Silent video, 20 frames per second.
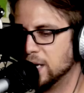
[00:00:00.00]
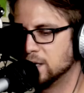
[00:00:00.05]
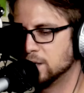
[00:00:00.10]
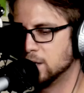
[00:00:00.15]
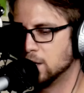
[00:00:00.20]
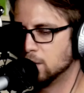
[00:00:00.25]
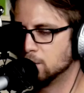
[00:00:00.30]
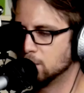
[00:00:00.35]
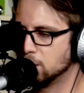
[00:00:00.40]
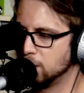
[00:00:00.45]

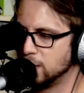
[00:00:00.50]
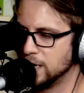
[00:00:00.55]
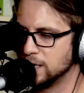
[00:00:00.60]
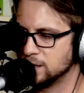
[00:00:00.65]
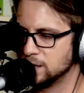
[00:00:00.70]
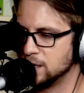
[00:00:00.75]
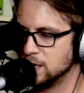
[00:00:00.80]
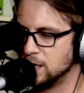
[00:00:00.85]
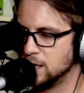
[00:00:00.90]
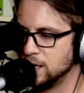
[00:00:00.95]
number
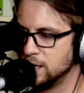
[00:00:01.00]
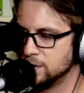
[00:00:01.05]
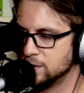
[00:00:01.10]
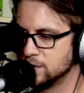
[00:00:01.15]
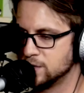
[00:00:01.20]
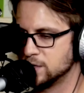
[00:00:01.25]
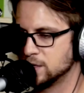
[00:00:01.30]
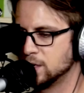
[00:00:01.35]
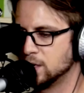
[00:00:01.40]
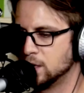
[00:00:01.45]

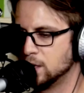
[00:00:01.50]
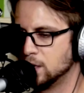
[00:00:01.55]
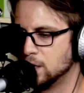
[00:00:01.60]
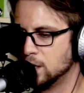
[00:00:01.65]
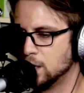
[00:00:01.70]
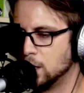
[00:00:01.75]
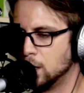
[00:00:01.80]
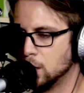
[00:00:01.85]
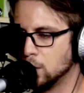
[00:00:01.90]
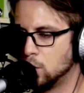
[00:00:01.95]
headlines,
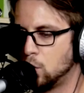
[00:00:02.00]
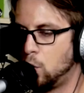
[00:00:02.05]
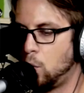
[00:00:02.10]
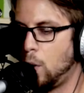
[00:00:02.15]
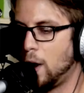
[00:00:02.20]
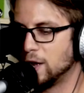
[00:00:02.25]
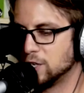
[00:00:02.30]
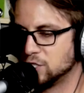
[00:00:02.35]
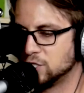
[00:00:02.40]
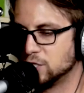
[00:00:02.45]

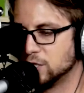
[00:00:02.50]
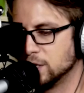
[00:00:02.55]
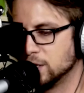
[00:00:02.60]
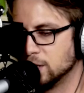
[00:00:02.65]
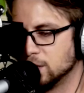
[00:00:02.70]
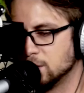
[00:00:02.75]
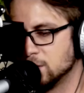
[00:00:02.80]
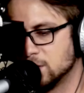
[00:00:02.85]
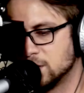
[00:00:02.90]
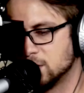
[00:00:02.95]

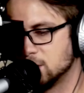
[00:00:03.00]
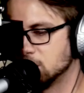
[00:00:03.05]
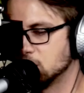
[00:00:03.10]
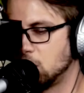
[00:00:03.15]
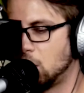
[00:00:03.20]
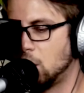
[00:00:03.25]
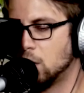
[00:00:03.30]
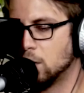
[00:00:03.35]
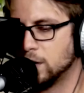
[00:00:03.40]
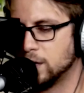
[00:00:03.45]
questions,
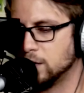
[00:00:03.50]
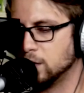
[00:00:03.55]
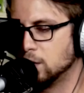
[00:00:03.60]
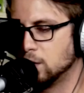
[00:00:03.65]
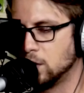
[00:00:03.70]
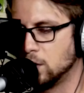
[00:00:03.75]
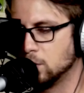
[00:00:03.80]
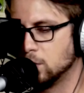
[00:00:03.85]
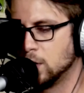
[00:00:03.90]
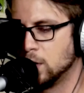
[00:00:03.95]

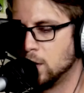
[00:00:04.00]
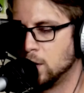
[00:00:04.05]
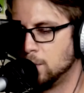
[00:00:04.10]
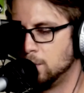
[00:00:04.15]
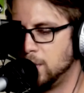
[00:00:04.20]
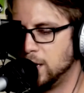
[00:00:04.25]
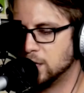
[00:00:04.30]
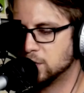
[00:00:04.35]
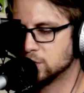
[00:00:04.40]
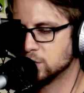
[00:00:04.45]
target.
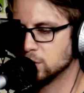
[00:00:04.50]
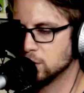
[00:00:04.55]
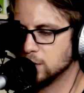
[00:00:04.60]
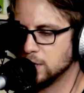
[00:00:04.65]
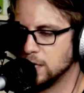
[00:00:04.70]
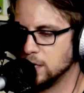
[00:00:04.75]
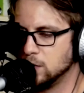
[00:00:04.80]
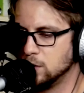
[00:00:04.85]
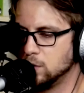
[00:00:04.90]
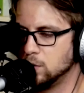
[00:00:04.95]
Make sure that
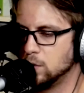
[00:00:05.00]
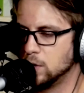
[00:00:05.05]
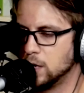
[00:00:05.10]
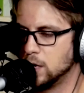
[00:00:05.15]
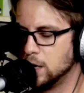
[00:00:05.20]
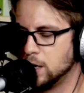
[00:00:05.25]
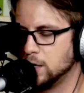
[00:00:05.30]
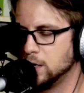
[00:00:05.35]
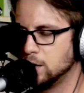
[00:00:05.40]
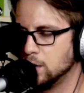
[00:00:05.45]
you
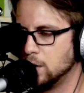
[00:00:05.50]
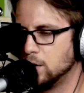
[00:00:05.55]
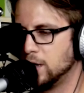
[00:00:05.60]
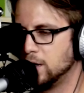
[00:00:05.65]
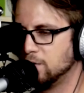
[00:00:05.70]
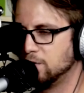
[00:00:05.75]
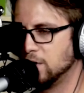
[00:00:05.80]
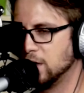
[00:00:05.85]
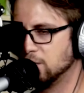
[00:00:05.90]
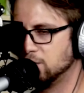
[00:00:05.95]

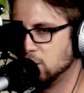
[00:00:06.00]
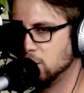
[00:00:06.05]
if you